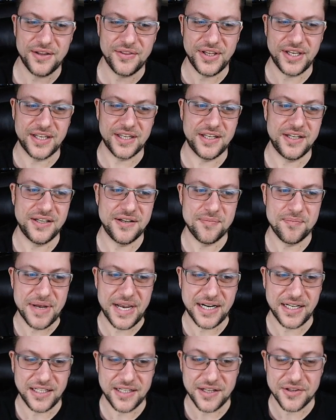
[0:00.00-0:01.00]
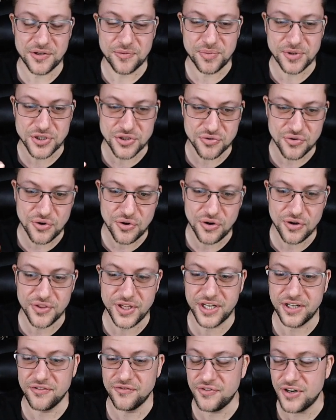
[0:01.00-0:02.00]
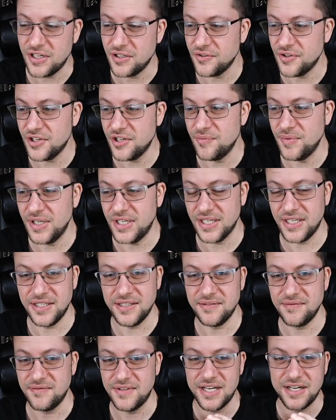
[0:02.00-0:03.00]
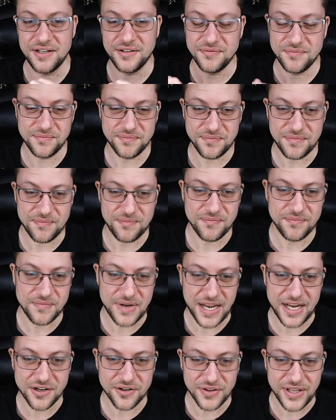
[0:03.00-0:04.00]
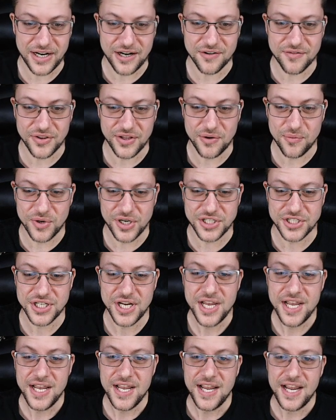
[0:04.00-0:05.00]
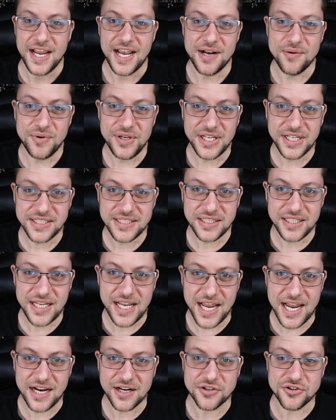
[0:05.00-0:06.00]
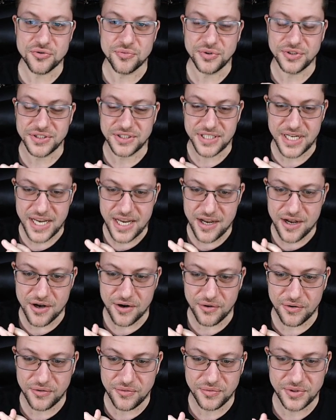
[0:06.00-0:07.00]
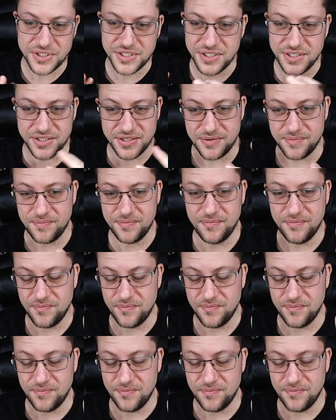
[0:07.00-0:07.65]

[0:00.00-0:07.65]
They can battle another patrol. They can follow them. They can kind of handle that however they wish. And we get to the actual town, which is...